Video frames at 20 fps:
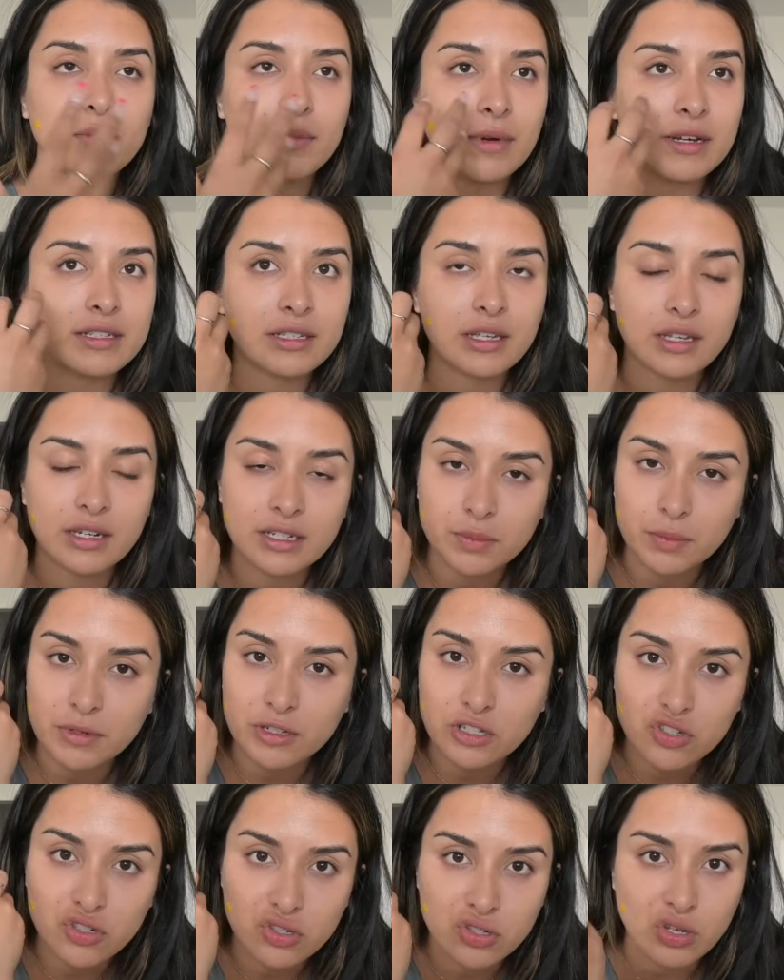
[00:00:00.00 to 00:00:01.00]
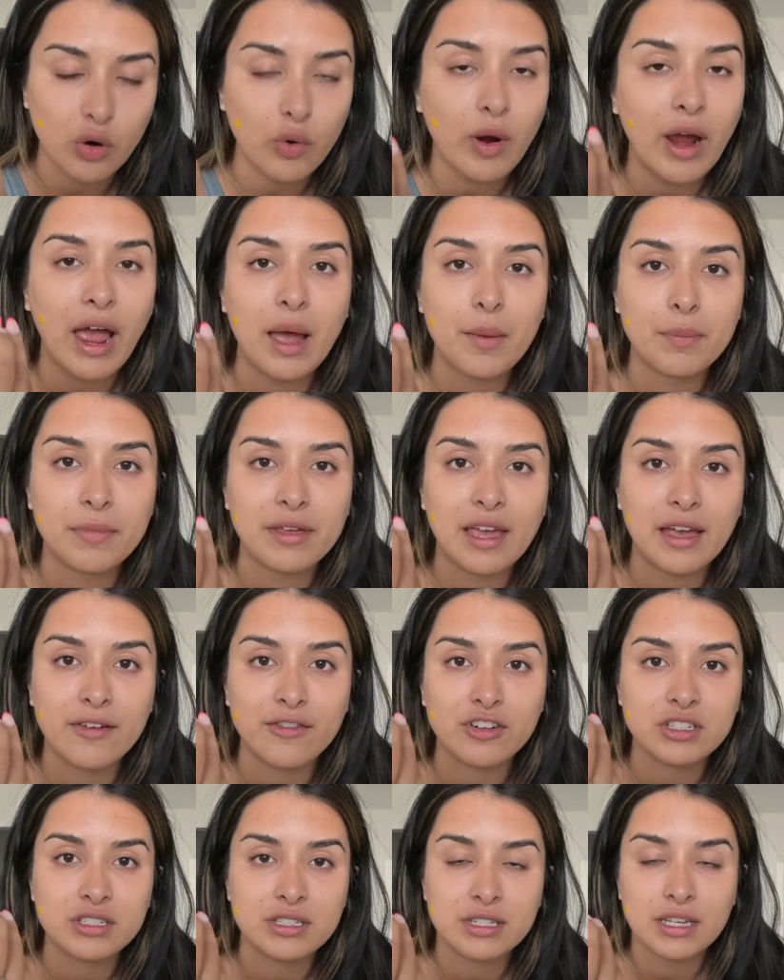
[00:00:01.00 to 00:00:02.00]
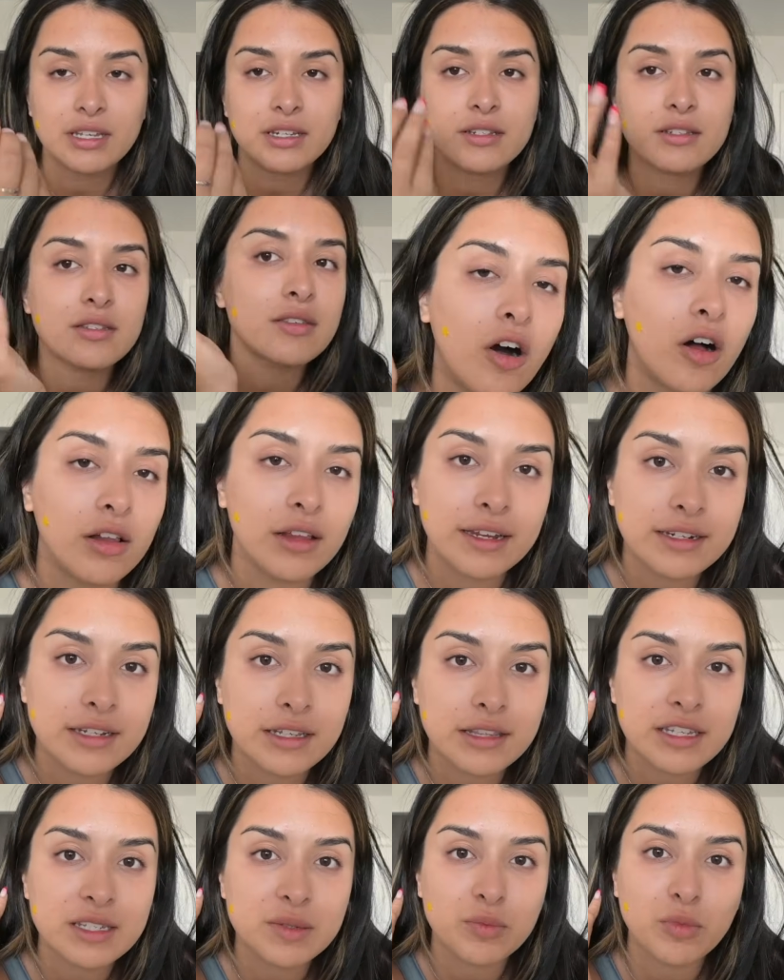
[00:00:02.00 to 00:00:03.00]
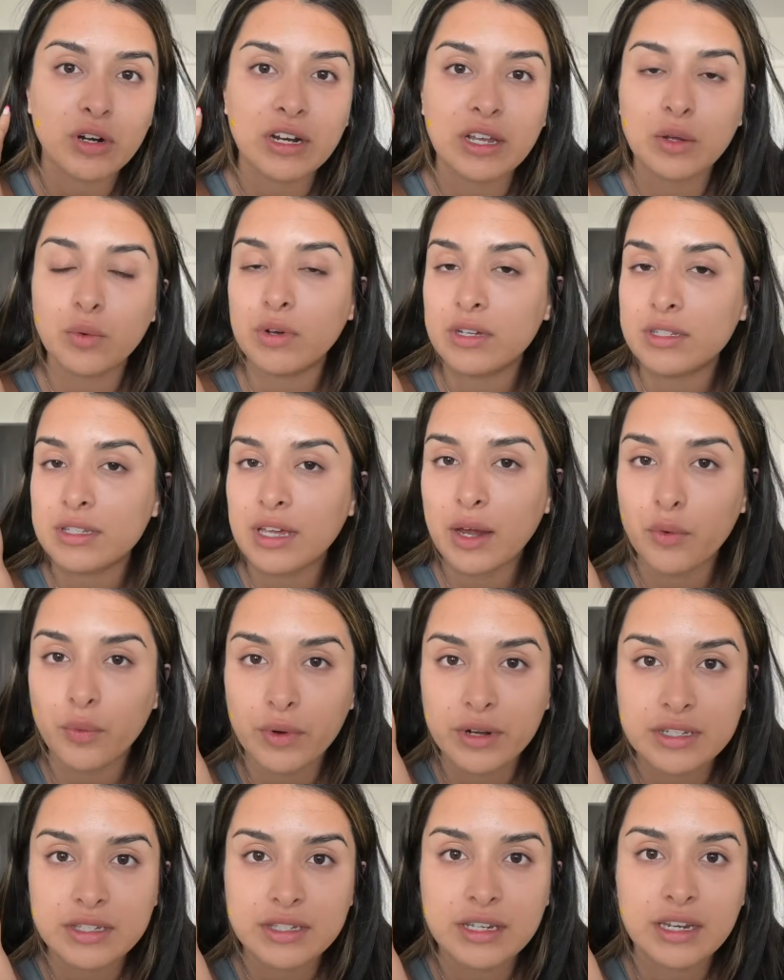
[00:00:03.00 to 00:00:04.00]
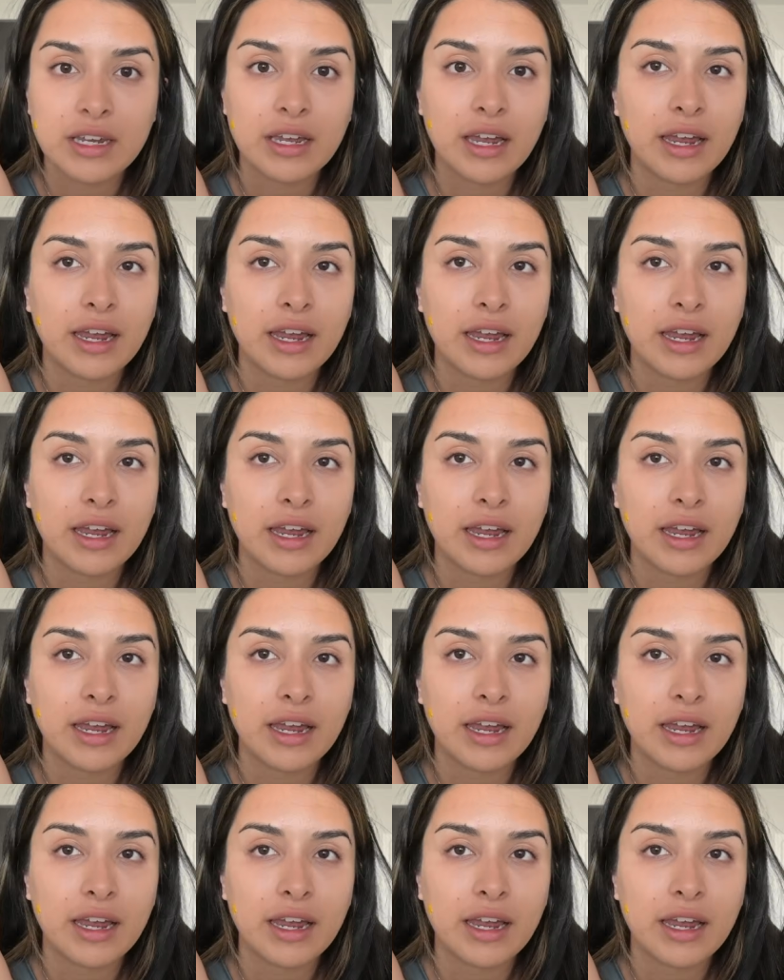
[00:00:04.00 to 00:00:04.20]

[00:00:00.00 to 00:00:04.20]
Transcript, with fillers: My skin has been so happy ever since. All I did this morning was I rinsed it.